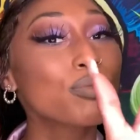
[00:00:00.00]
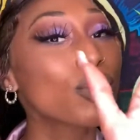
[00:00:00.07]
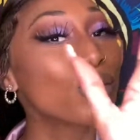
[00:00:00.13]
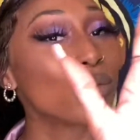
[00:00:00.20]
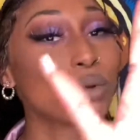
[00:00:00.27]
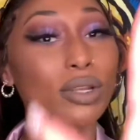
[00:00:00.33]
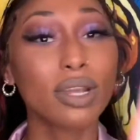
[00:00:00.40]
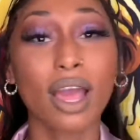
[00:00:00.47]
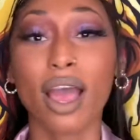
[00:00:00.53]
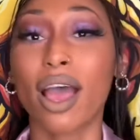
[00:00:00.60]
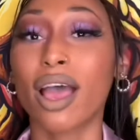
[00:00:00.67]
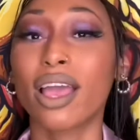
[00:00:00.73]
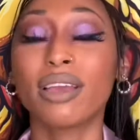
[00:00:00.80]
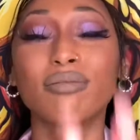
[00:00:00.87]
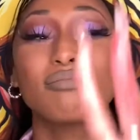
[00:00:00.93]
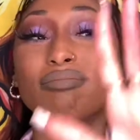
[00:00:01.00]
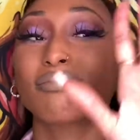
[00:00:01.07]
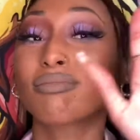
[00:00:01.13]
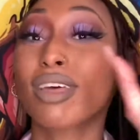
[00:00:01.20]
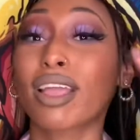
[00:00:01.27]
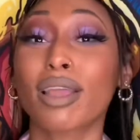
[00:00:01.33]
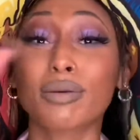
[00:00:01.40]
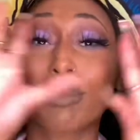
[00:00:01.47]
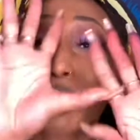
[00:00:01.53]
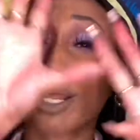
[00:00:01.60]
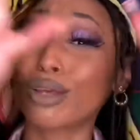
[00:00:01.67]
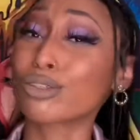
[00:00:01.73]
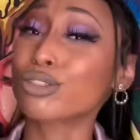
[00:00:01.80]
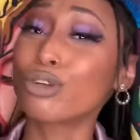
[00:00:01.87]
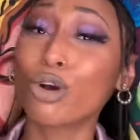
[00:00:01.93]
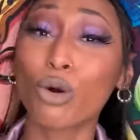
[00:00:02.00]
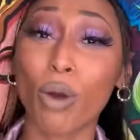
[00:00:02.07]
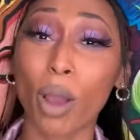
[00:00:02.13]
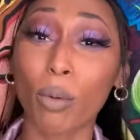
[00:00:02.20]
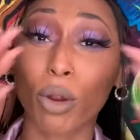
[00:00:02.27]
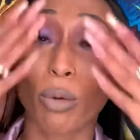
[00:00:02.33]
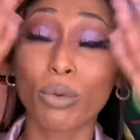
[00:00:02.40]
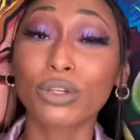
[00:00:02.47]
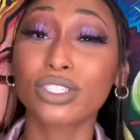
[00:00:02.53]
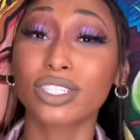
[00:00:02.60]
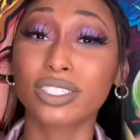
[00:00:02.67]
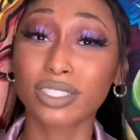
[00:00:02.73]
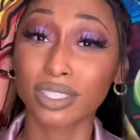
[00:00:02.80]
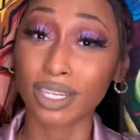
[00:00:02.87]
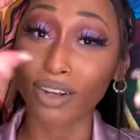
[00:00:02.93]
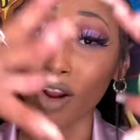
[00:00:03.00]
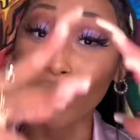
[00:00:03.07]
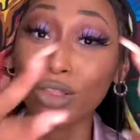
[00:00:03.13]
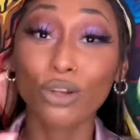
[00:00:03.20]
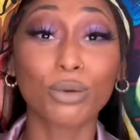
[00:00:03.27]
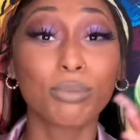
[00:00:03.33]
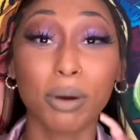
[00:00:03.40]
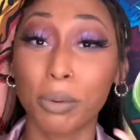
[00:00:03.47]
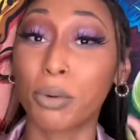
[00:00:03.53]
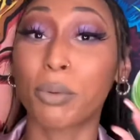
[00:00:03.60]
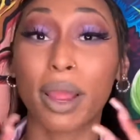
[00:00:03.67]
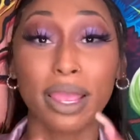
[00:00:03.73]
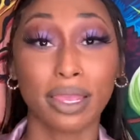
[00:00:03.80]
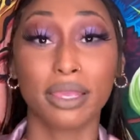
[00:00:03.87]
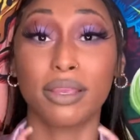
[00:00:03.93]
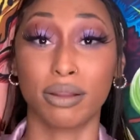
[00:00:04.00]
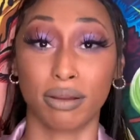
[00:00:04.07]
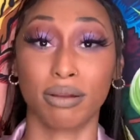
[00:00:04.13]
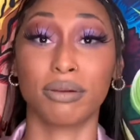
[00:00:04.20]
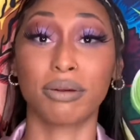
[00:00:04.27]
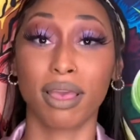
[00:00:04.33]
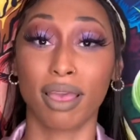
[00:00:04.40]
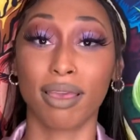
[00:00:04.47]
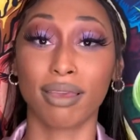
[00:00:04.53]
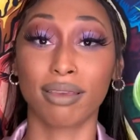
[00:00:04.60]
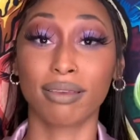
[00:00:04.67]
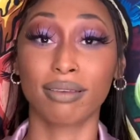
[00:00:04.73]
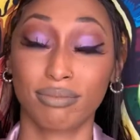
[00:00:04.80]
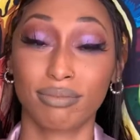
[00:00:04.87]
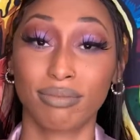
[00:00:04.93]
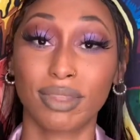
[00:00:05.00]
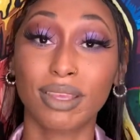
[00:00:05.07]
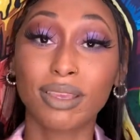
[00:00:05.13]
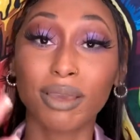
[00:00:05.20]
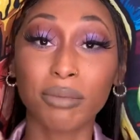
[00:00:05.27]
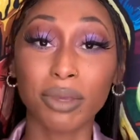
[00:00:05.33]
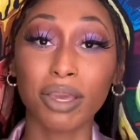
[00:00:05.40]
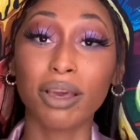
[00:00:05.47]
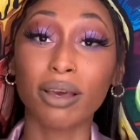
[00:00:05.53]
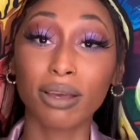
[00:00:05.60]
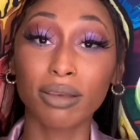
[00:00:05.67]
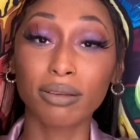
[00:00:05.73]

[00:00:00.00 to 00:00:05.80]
We're not like everybody else in the whole wide world. We're just in our little bubble right here. Okay, give me a hug.